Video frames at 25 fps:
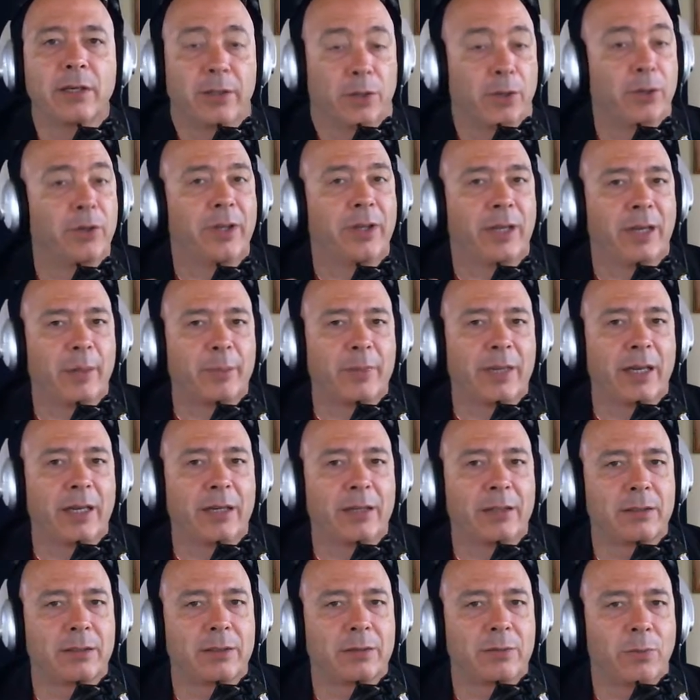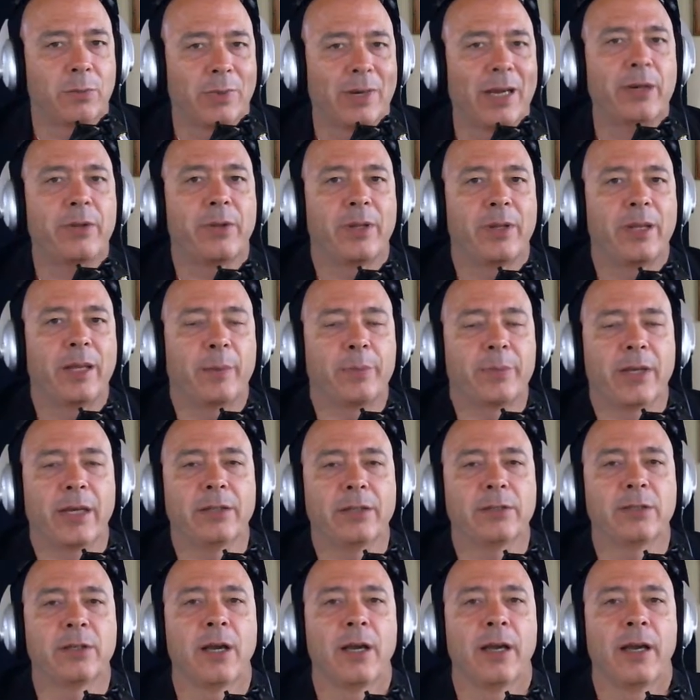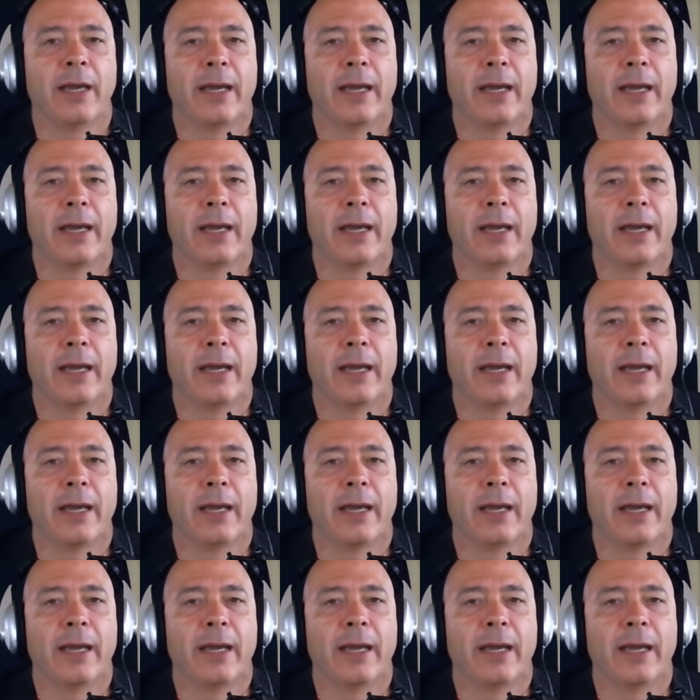You can get updates when I do the updates.